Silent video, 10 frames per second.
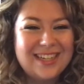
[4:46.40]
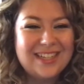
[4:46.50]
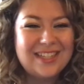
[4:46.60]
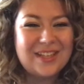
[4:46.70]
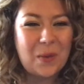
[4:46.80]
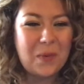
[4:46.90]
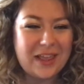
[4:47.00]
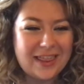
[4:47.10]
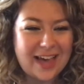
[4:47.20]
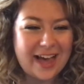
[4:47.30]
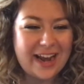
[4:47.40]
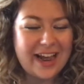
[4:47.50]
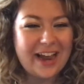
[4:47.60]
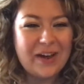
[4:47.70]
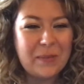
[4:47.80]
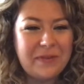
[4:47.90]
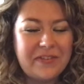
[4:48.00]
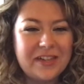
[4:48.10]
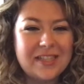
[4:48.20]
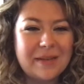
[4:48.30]
So with that, I hope you
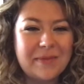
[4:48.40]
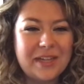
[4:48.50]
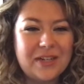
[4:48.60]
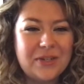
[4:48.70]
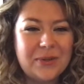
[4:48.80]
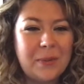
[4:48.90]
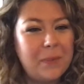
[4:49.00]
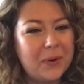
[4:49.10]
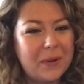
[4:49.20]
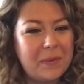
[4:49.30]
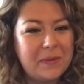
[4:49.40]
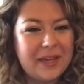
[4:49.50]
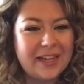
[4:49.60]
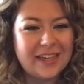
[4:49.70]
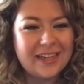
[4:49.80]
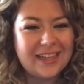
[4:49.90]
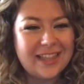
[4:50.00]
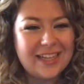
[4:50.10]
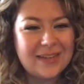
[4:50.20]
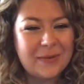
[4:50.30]
found something to book up your week.
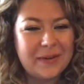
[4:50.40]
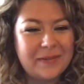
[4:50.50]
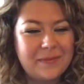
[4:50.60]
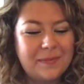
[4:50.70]
Thanks, everyone.